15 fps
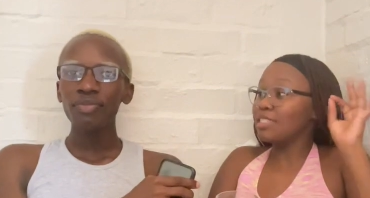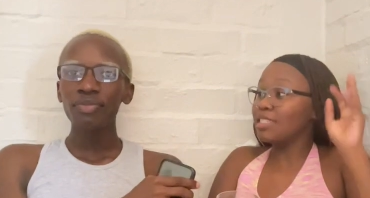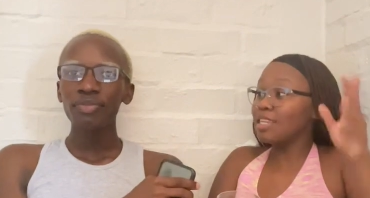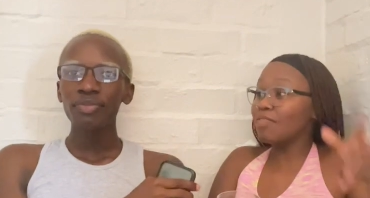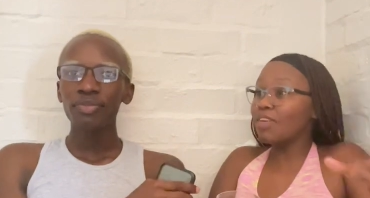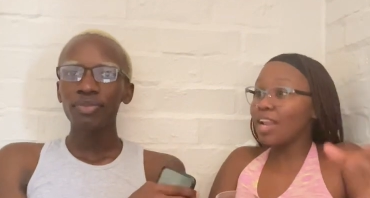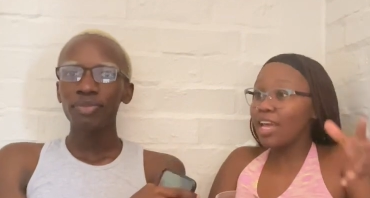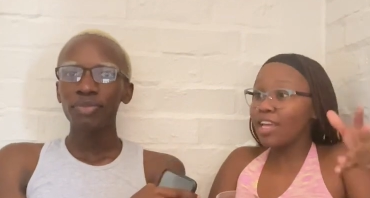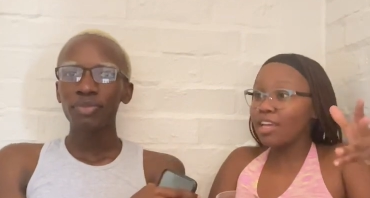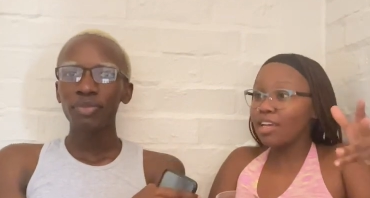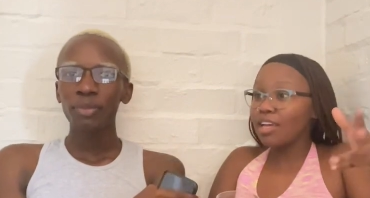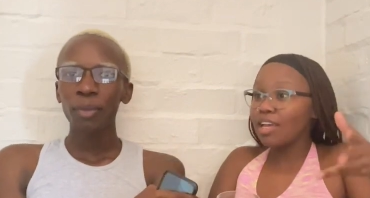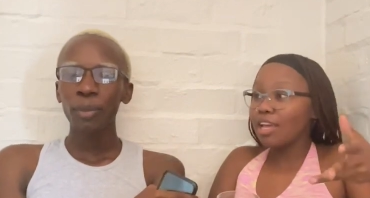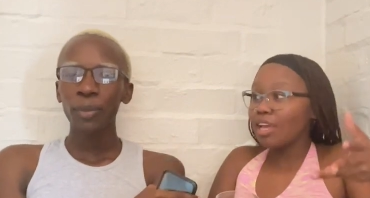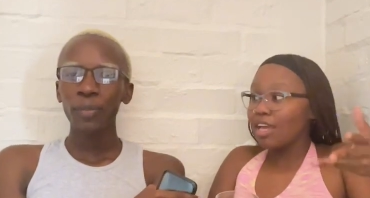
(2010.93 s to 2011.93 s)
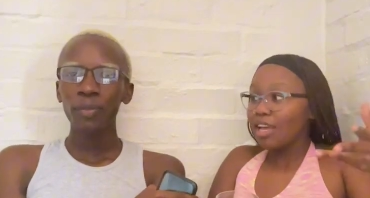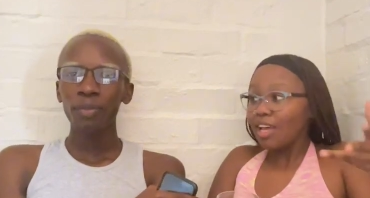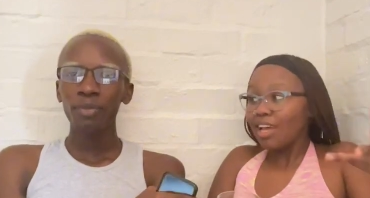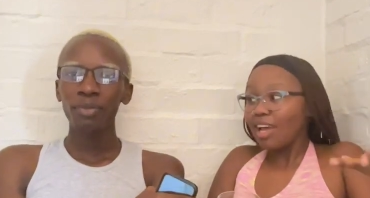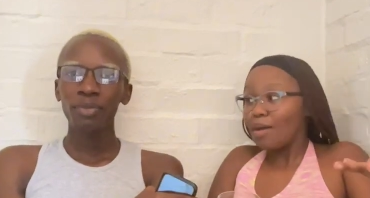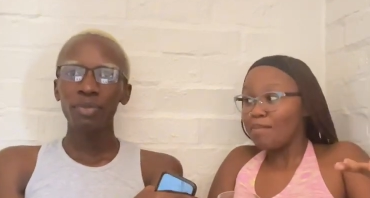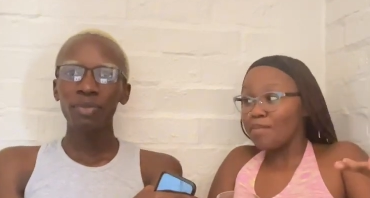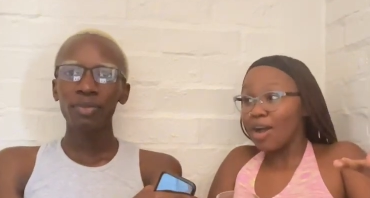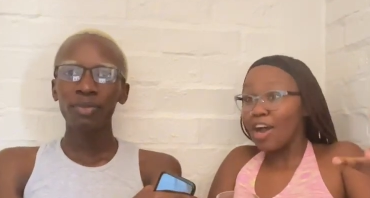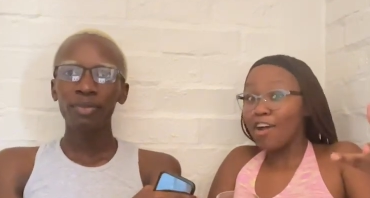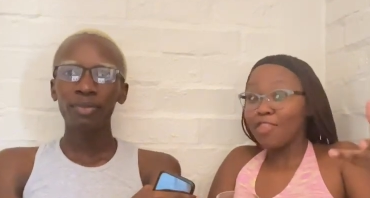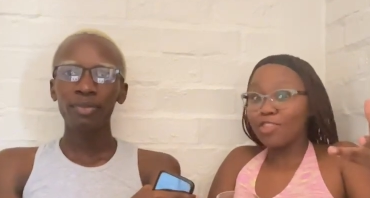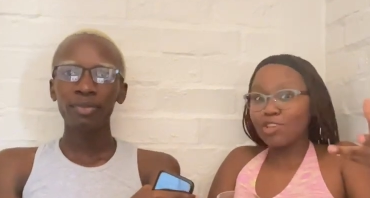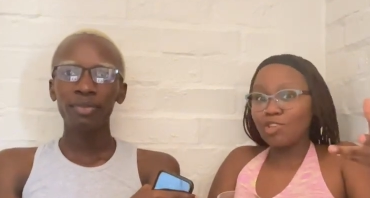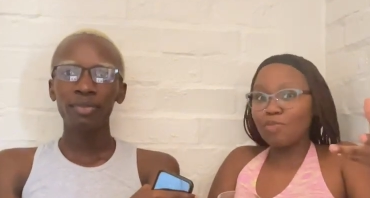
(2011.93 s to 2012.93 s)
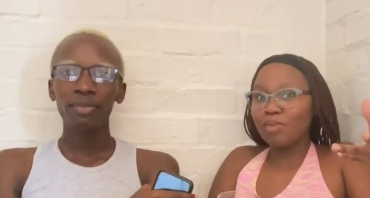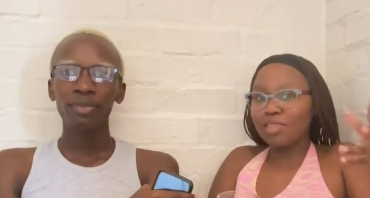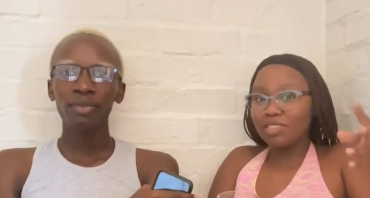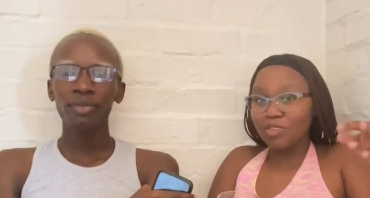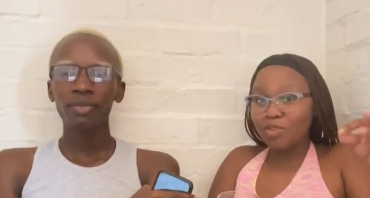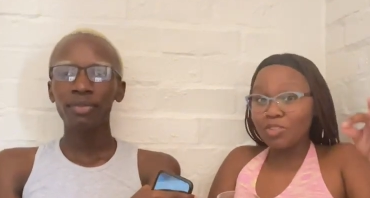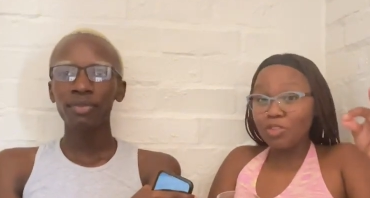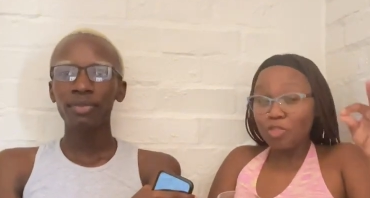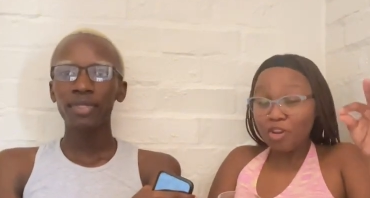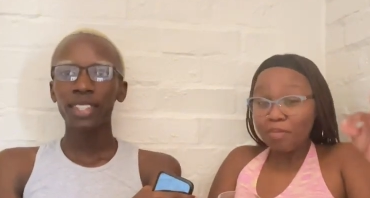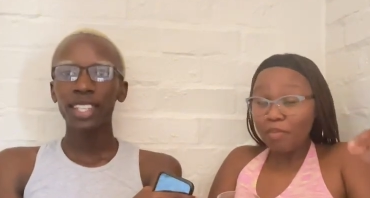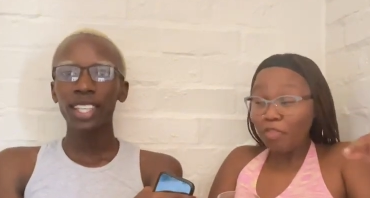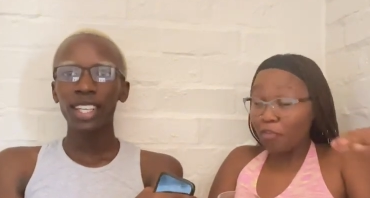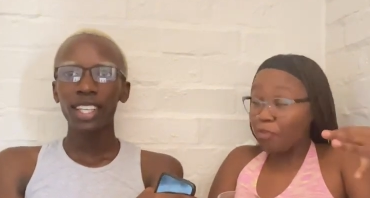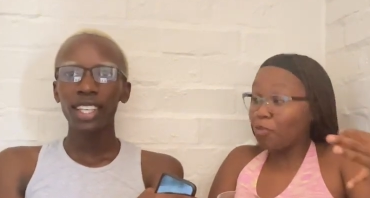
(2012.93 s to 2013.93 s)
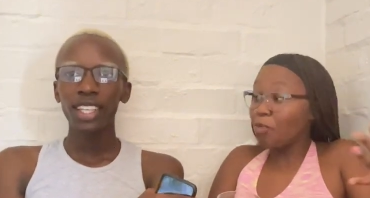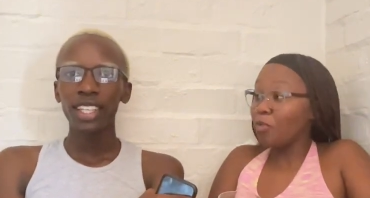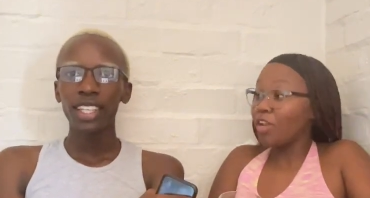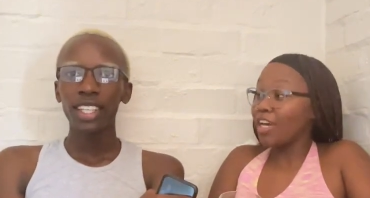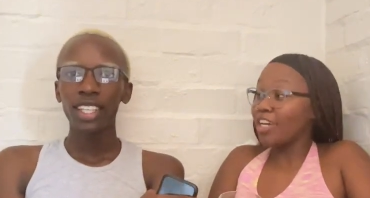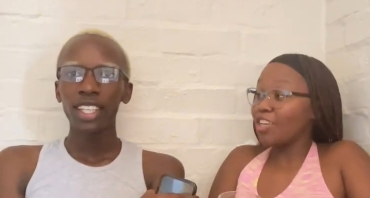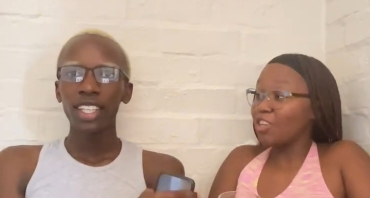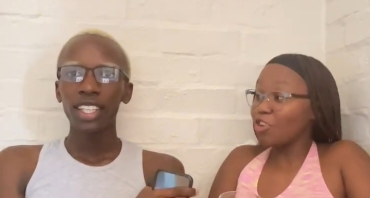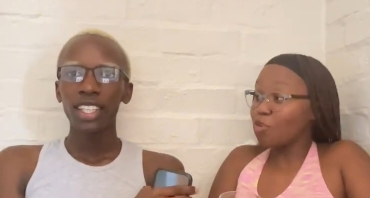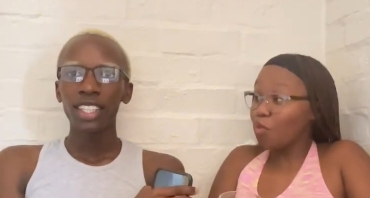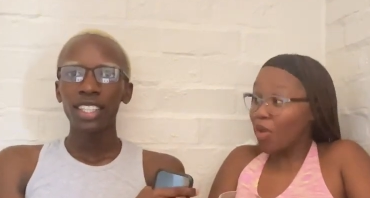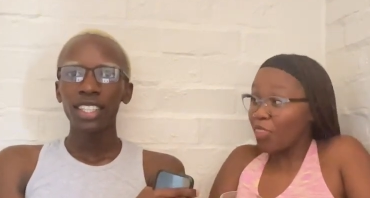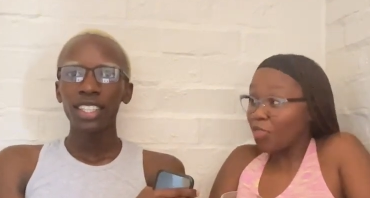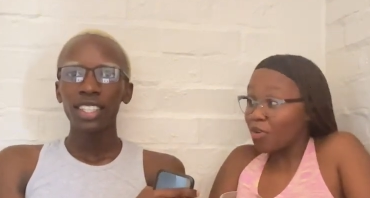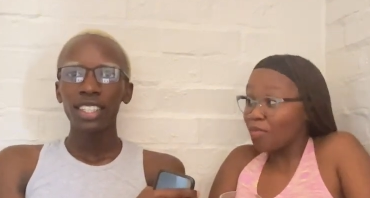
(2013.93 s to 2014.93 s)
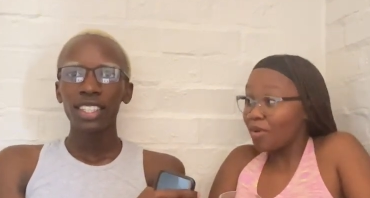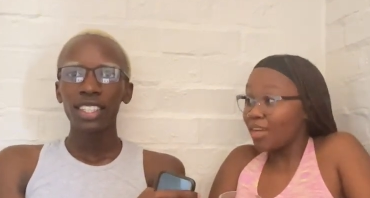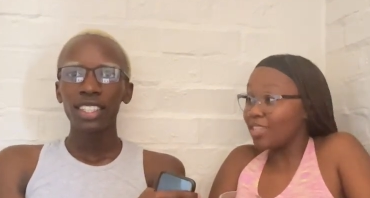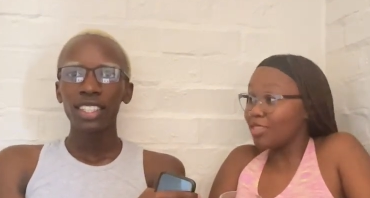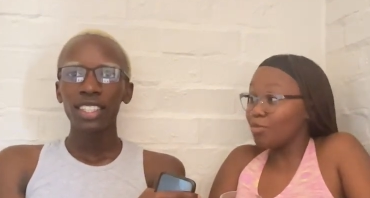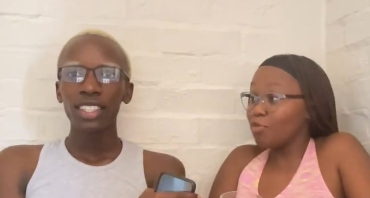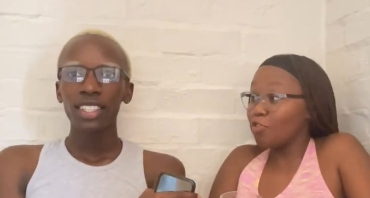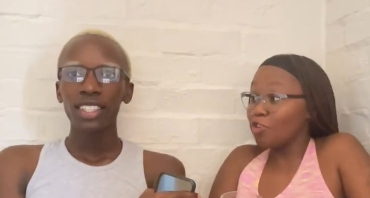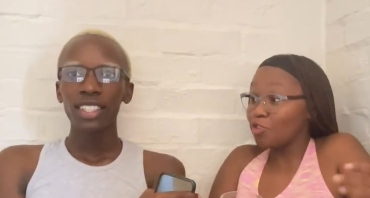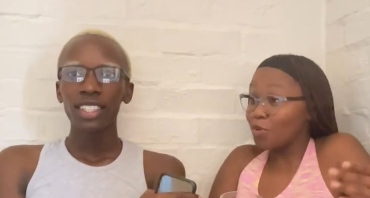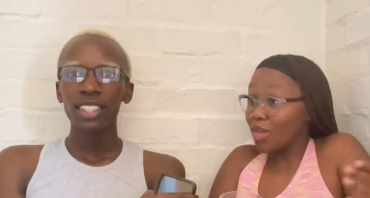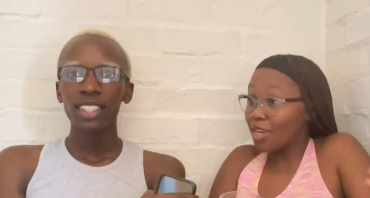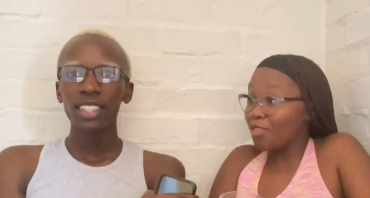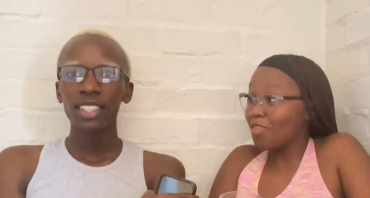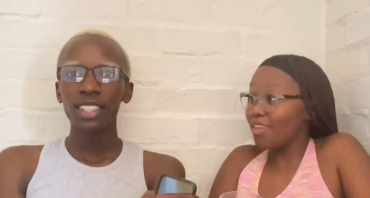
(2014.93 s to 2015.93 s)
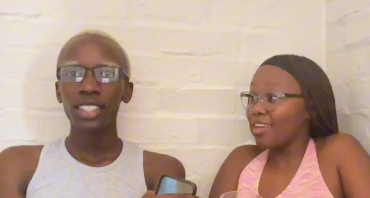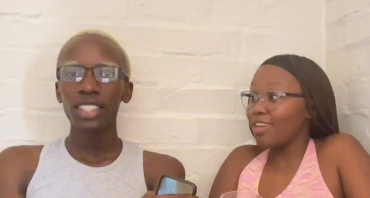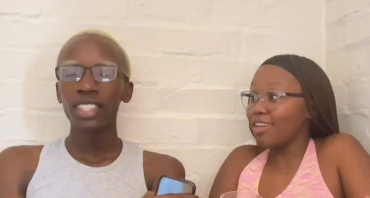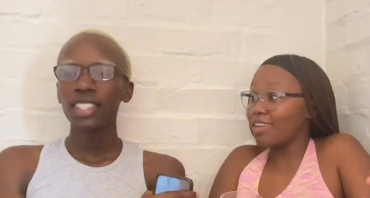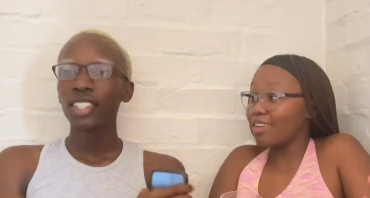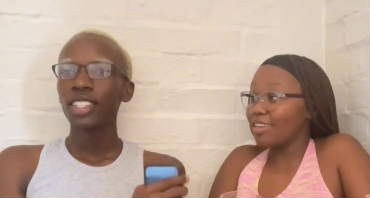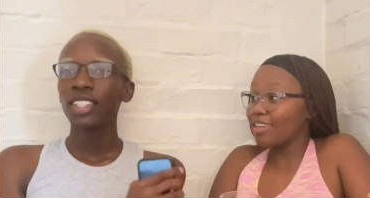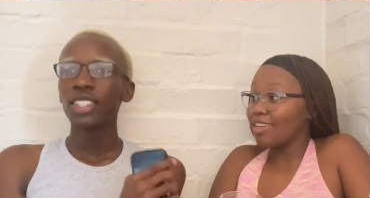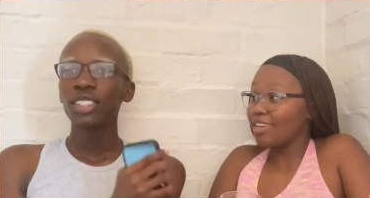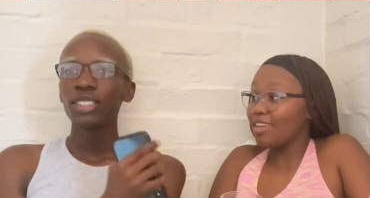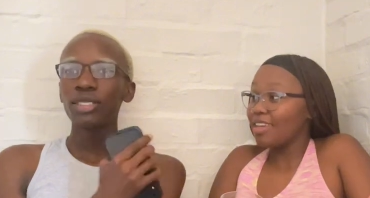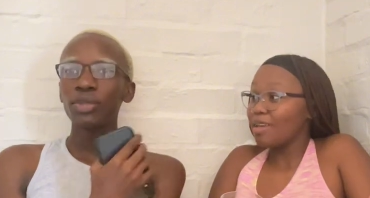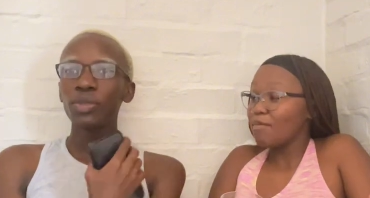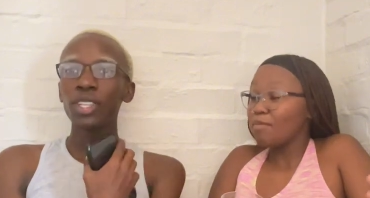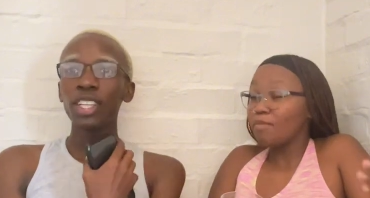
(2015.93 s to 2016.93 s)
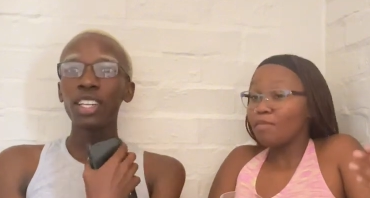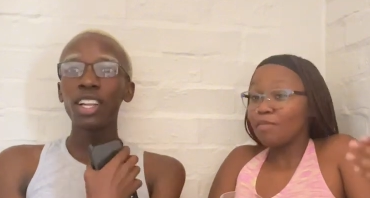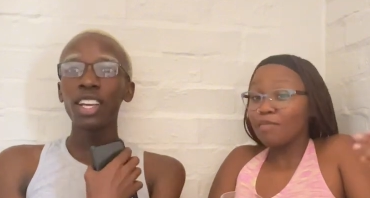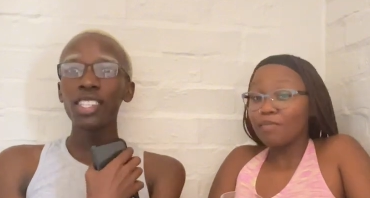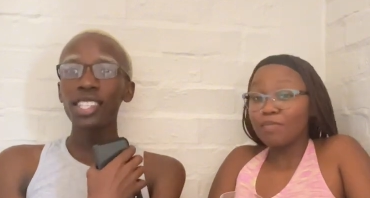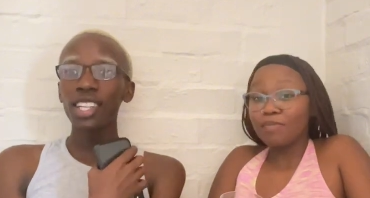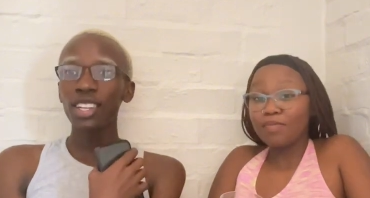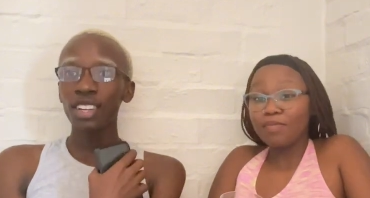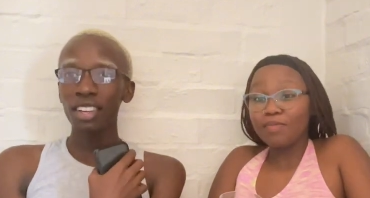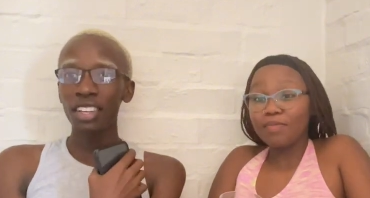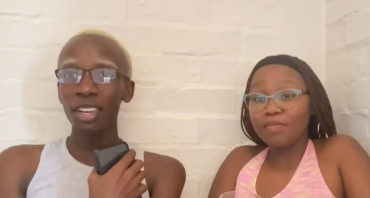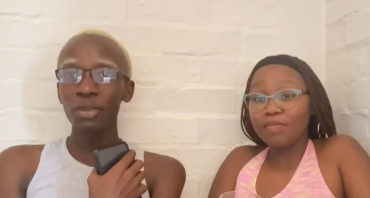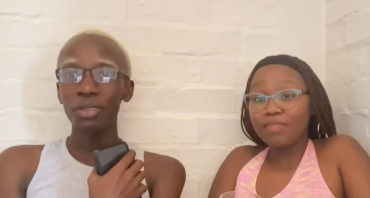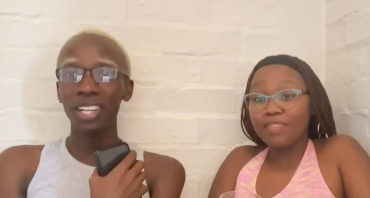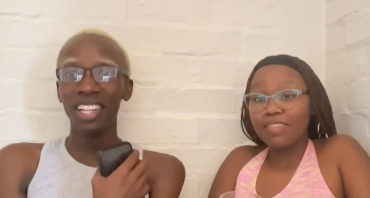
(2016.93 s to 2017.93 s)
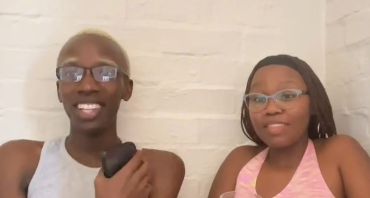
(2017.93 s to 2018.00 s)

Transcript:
Speaker 1: It's never like a month, two months. No, it's three month rule. Like you need to wait three months before you do anything
Speaker 2: when it lasts that long, I will.